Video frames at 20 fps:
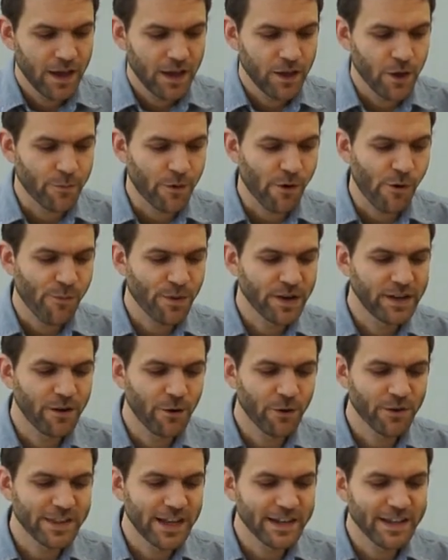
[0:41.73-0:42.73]
You probably
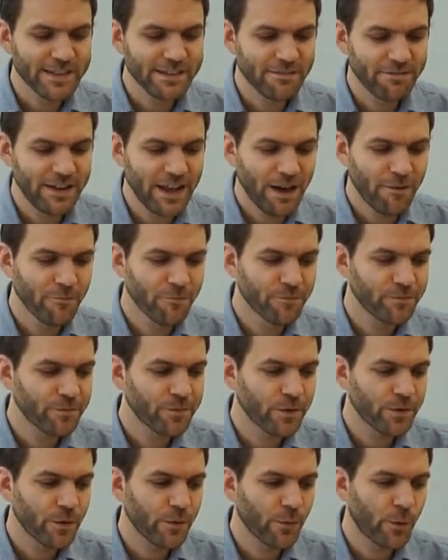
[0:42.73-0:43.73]
know Stanislav
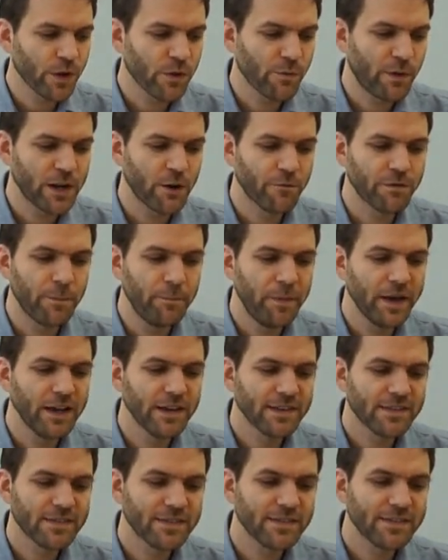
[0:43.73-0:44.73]
Lem was one of the
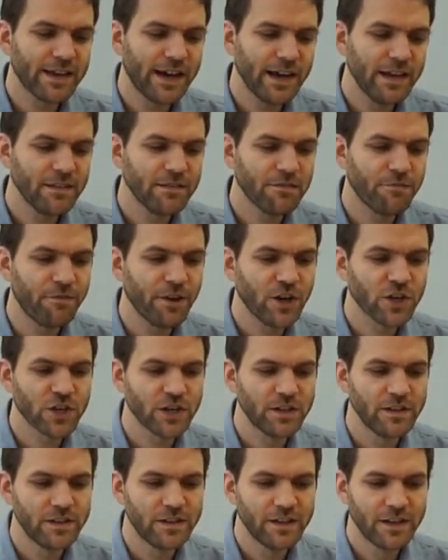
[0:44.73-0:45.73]
biggest science
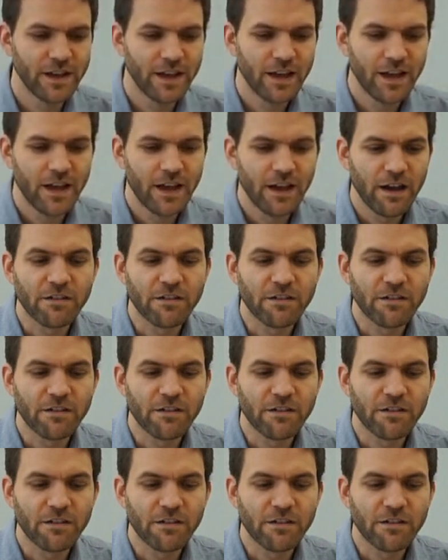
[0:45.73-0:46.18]
fiction